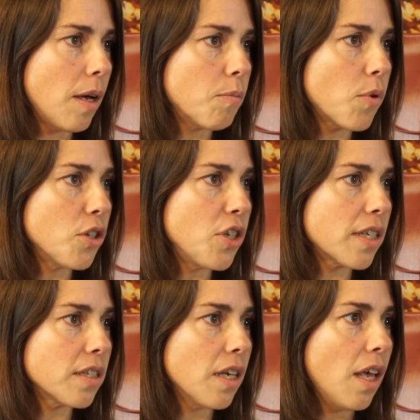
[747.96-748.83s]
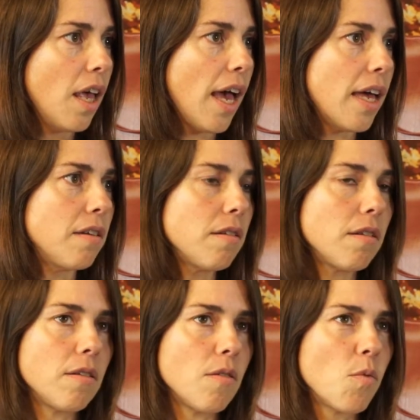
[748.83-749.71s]
projects. Oh, okay. And
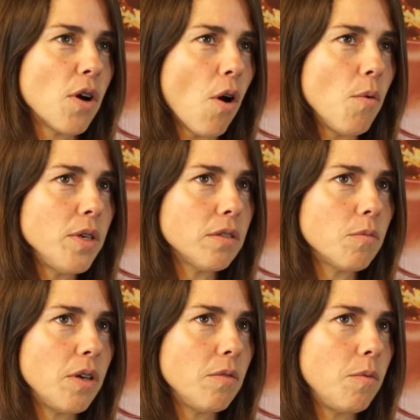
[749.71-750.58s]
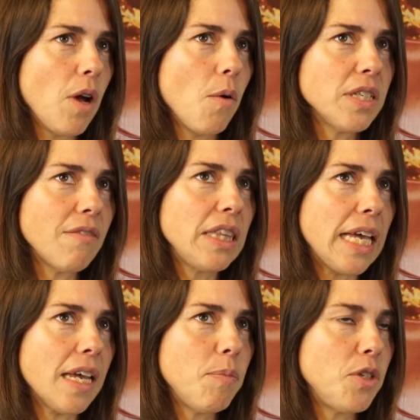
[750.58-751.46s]
we always have a
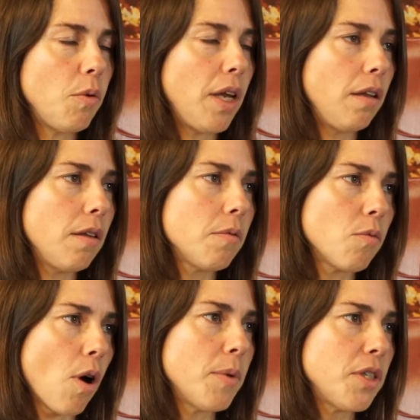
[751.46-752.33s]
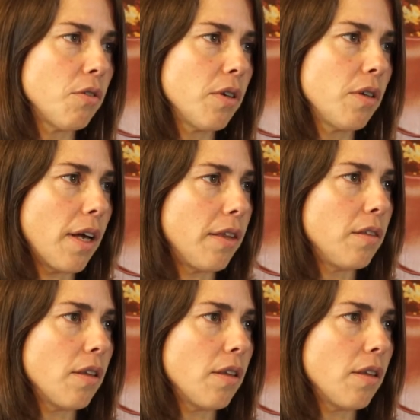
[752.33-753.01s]
link between the raw material and